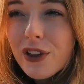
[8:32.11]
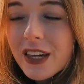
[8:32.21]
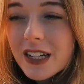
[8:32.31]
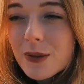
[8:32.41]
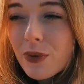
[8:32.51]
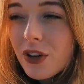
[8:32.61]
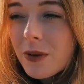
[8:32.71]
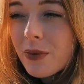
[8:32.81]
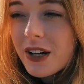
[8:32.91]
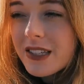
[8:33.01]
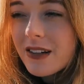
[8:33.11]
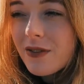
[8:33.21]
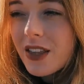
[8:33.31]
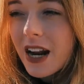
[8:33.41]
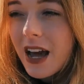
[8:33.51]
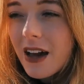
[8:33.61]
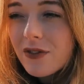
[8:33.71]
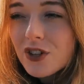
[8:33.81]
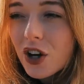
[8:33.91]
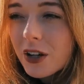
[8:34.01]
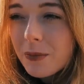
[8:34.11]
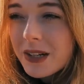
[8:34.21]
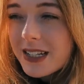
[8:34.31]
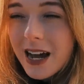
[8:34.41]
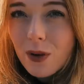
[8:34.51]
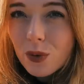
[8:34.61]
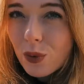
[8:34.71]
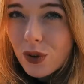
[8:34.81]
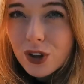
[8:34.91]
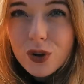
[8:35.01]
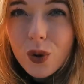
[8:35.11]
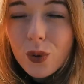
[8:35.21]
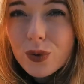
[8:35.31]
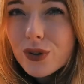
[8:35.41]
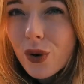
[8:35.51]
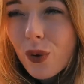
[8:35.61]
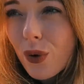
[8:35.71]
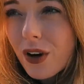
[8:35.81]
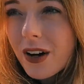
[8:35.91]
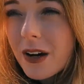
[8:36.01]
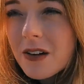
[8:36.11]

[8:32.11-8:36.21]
I think it's pretty impressive that I have not been down with a cold or